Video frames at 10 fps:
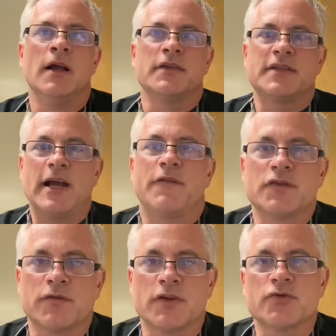Staff is
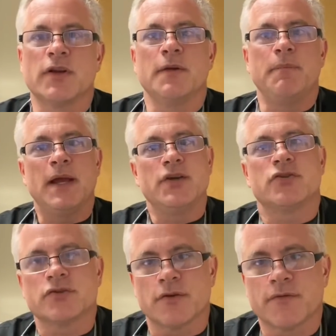frustrated.
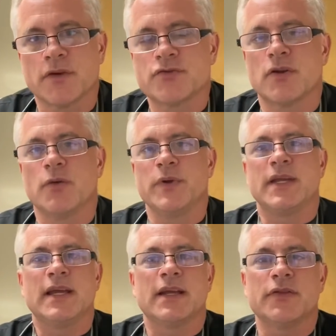Patients are frustrated. We
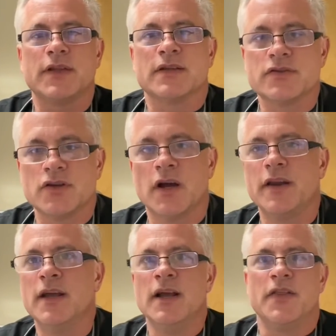can't get things done.